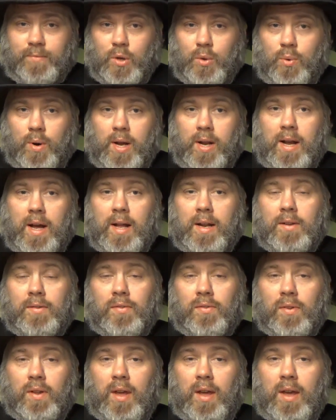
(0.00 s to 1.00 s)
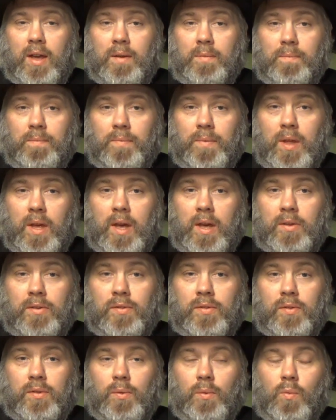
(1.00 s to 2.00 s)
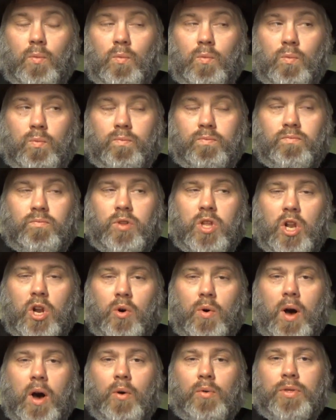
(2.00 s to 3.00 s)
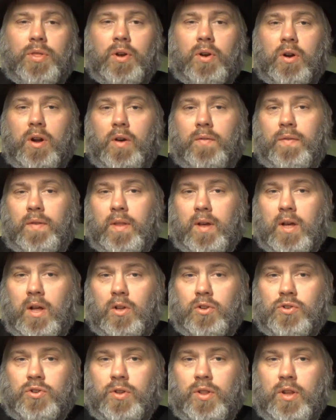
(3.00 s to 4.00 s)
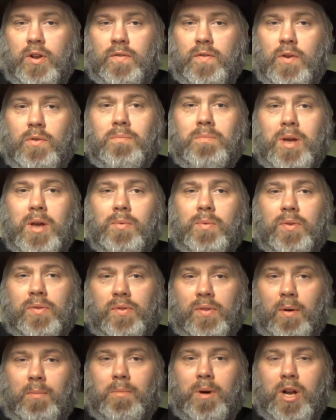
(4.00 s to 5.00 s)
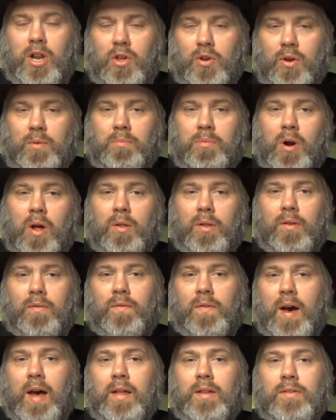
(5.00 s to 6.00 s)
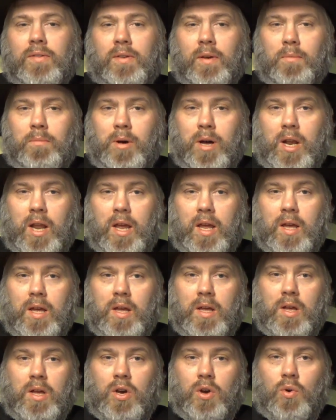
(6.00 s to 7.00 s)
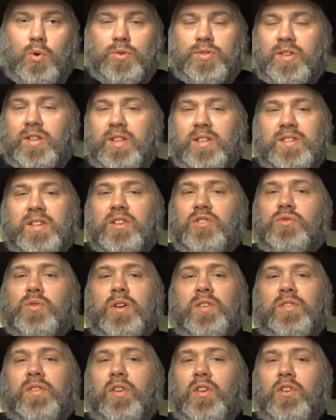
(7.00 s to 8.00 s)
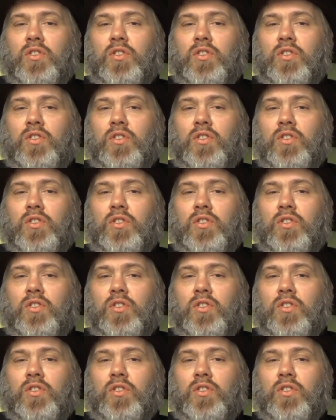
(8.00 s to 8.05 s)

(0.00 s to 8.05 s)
quite honestly, it's, you know, out there enough in the culture that if you meet with somebody, you can probably find somebody who is at least interested